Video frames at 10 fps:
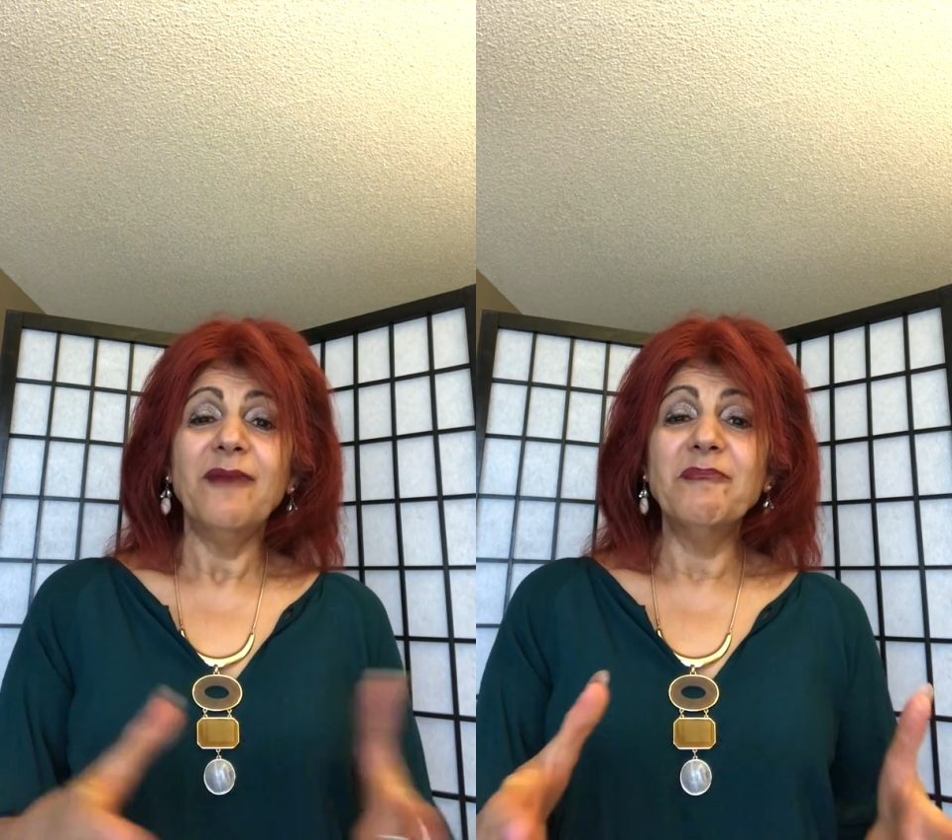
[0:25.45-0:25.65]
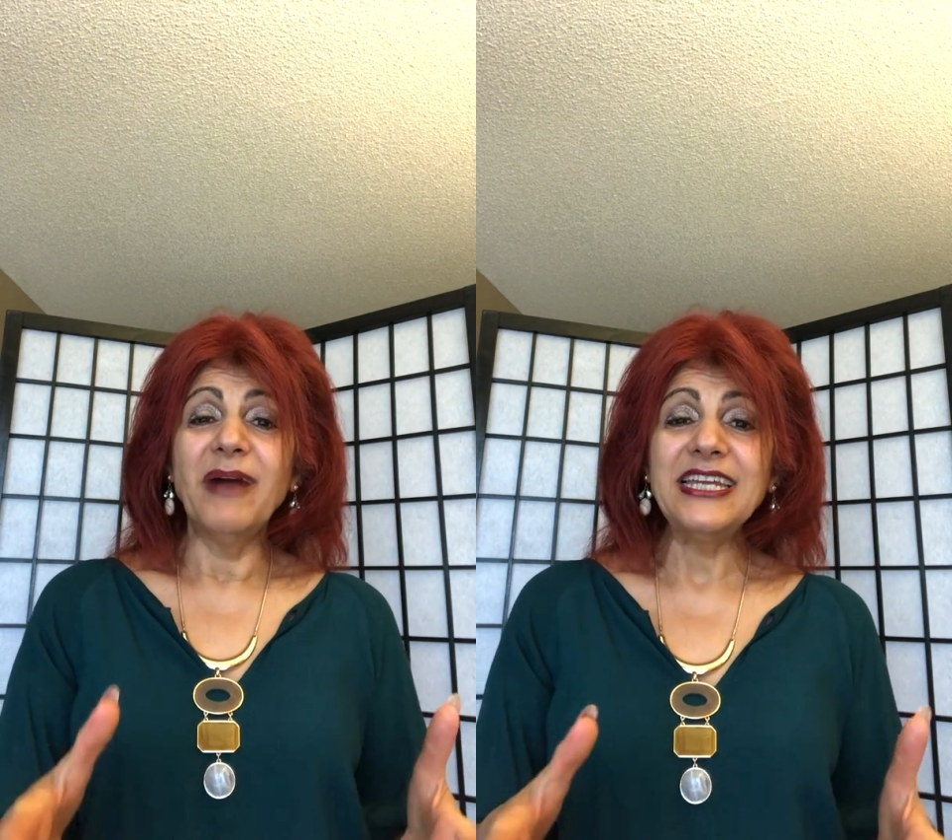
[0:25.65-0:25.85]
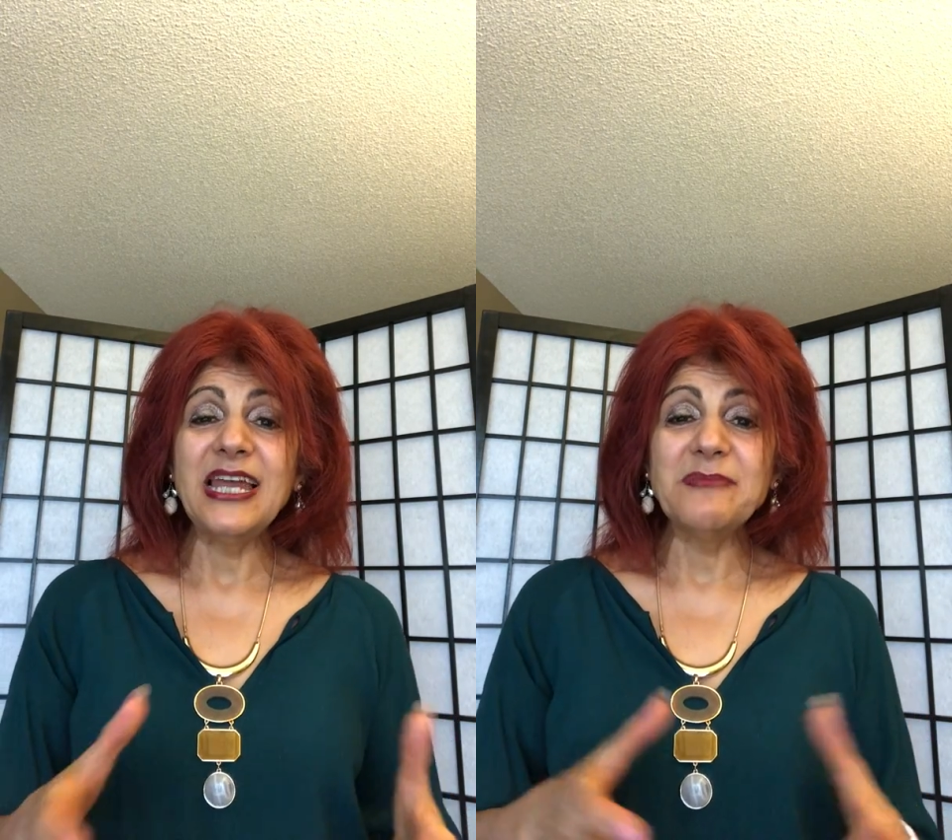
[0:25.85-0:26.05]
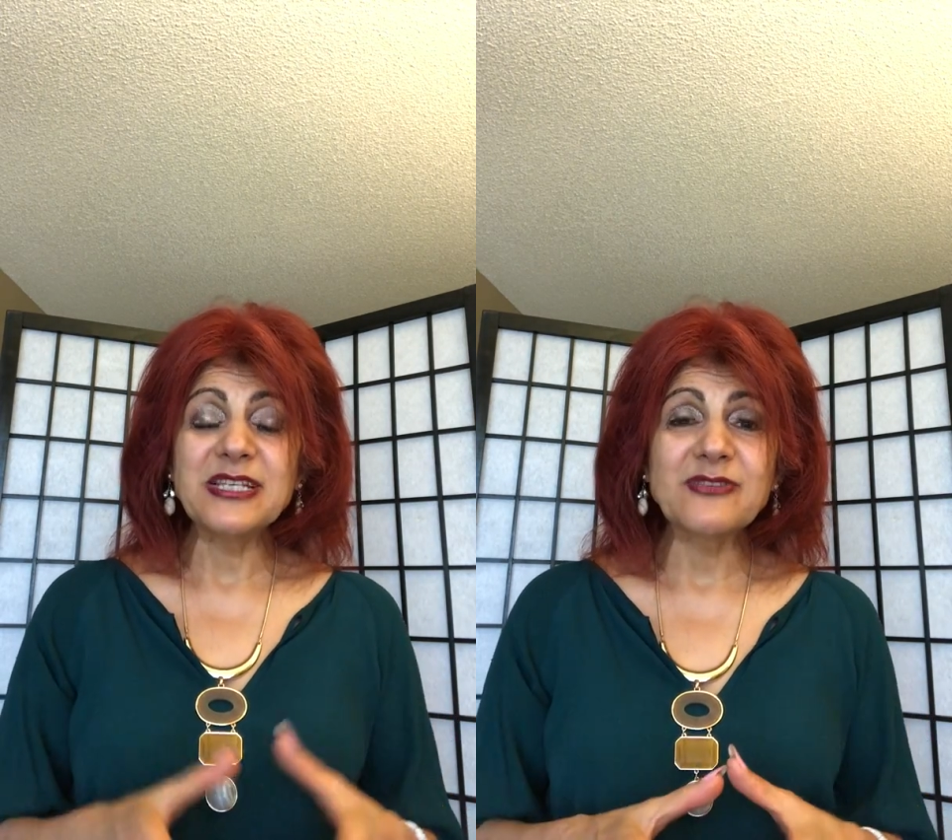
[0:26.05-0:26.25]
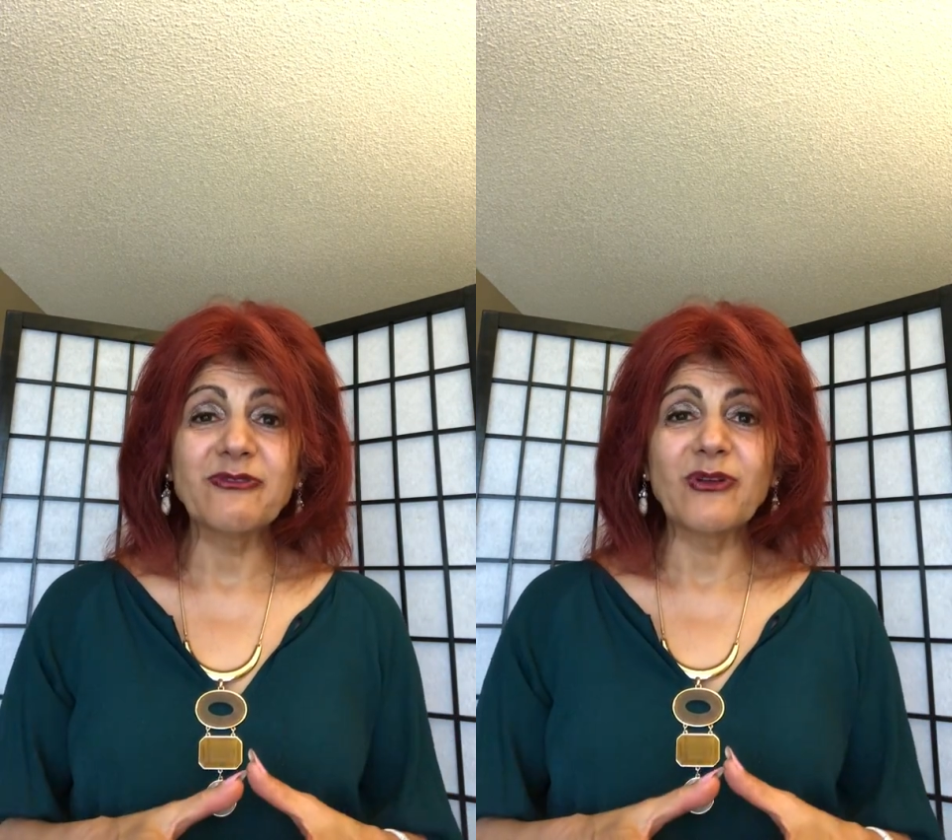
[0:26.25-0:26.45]
My name
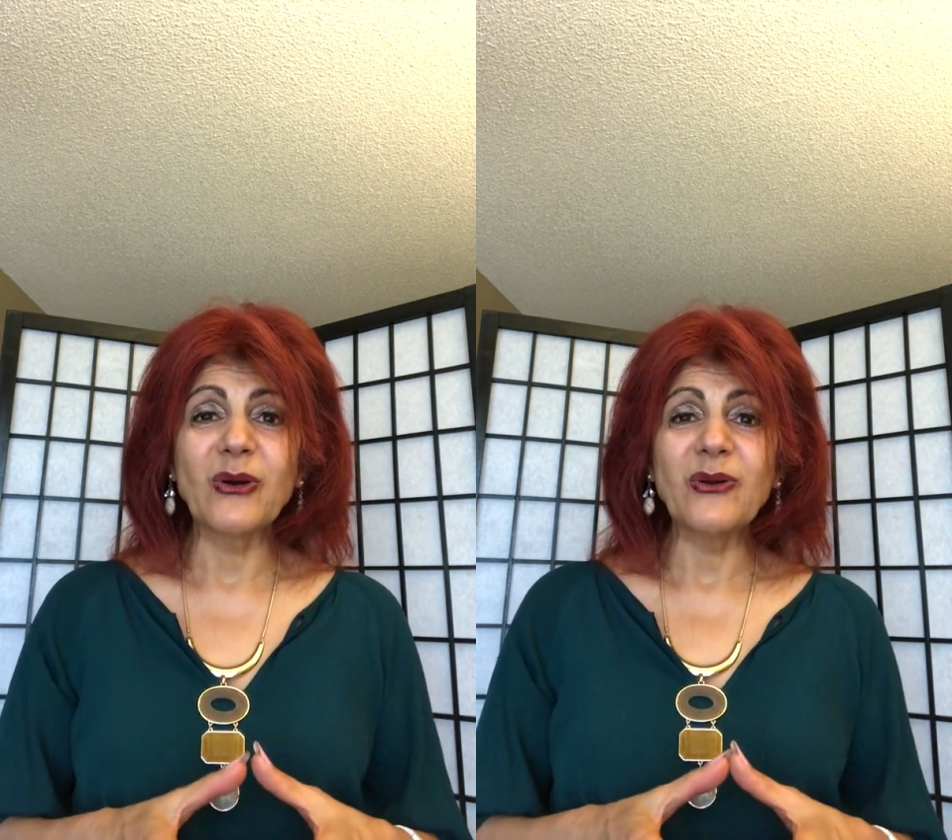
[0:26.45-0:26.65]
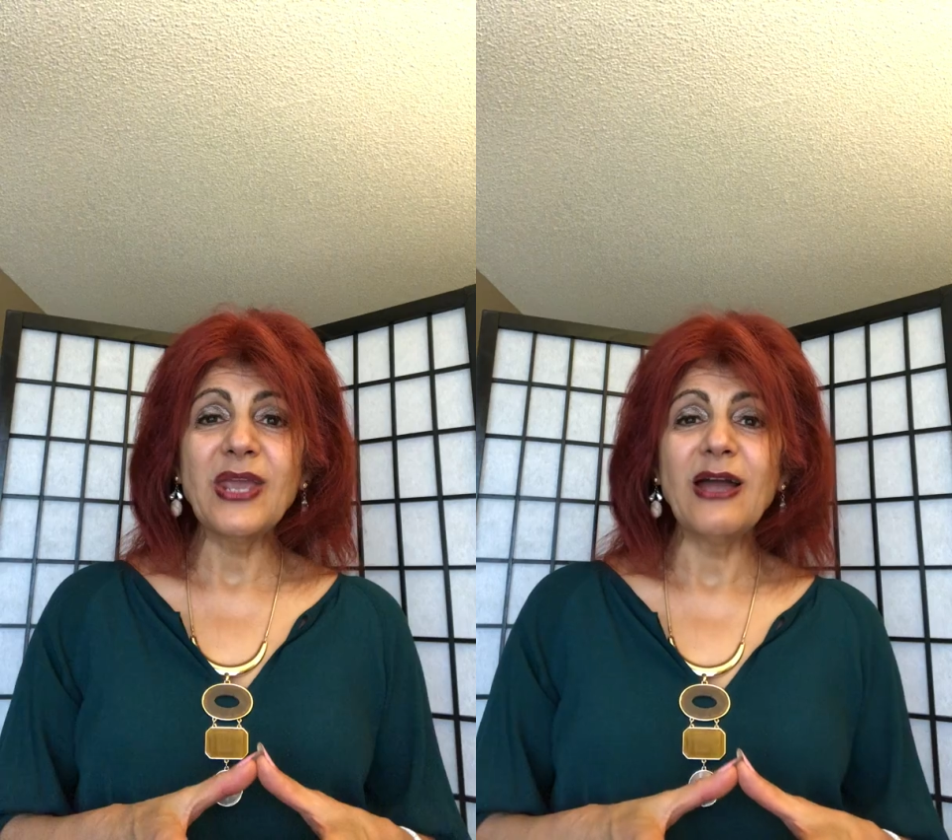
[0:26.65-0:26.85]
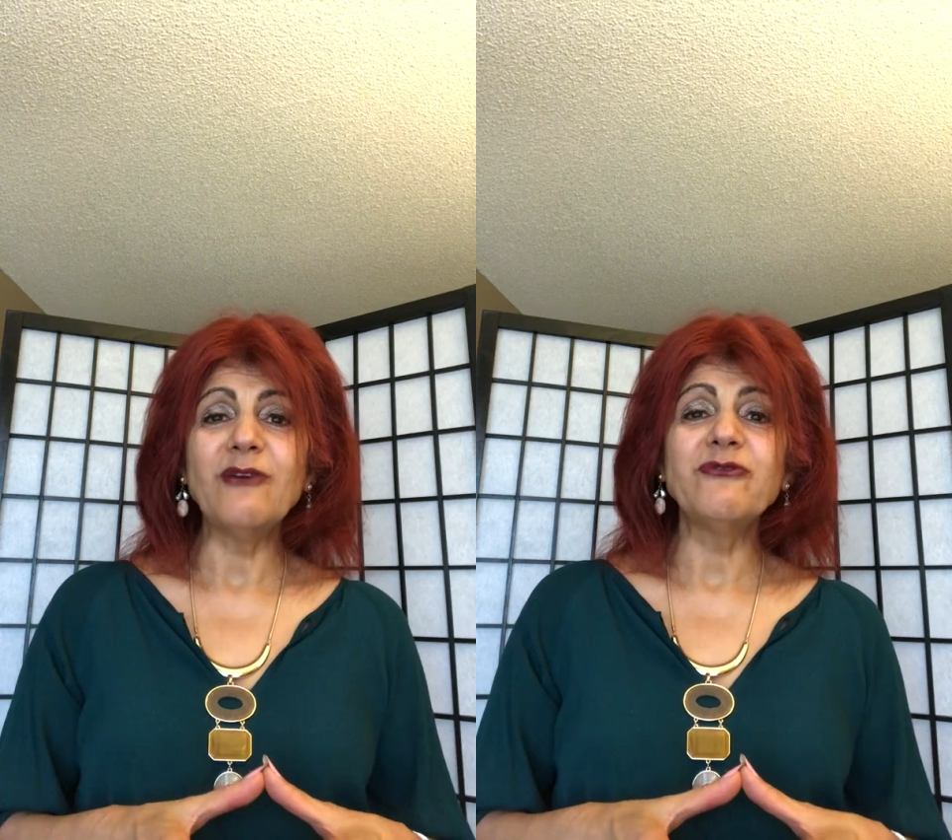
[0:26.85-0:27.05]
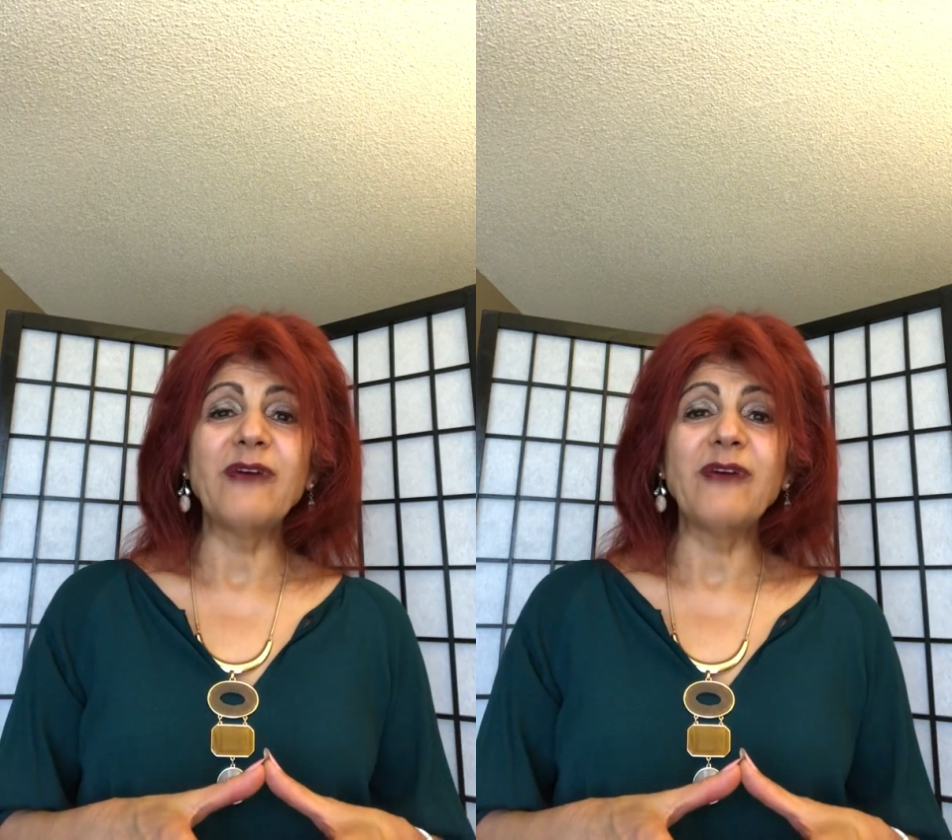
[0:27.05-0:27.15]
is Floria,